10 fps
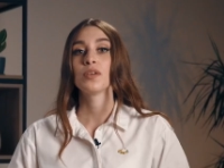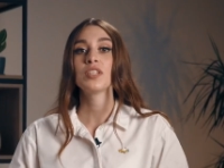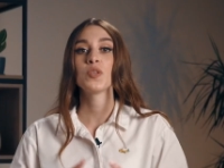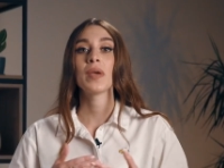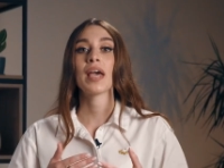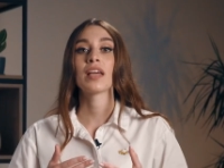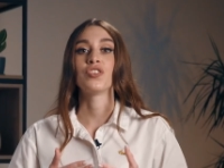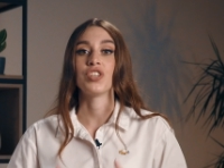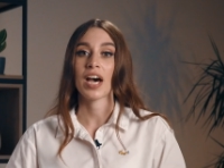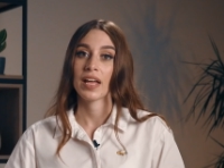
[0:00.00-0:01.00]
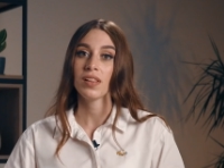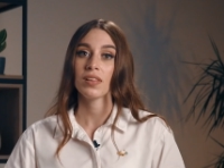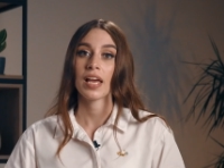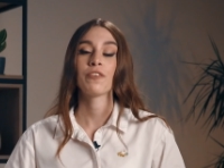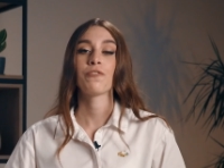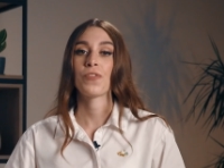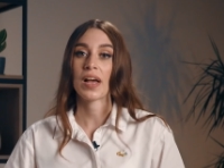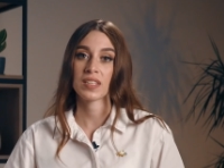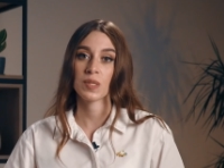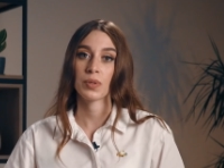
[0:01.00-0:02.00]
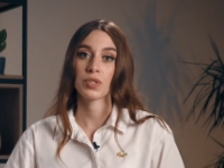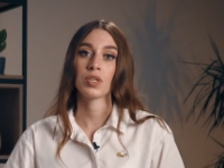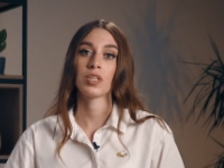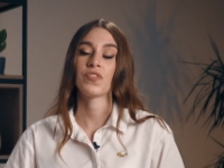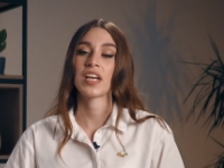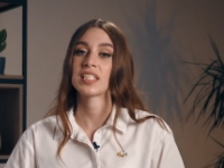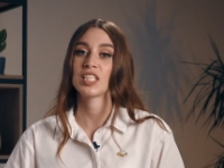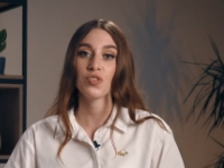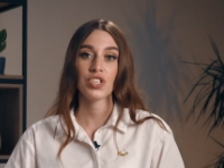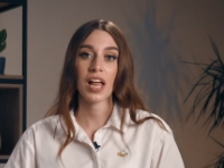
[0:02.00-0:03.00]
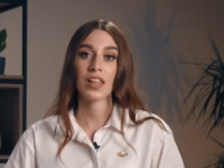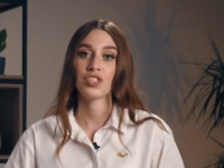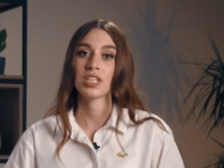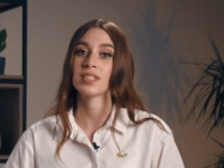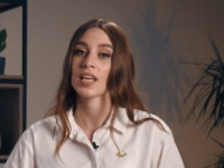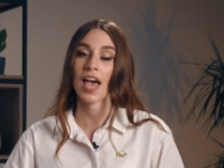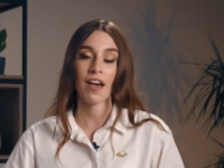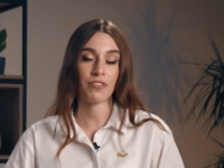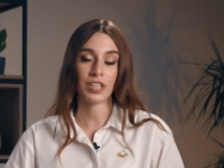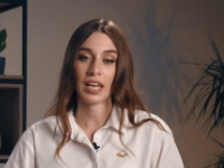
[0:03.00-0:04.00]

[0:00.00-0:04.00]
need to be agile and flexible to address new challenges every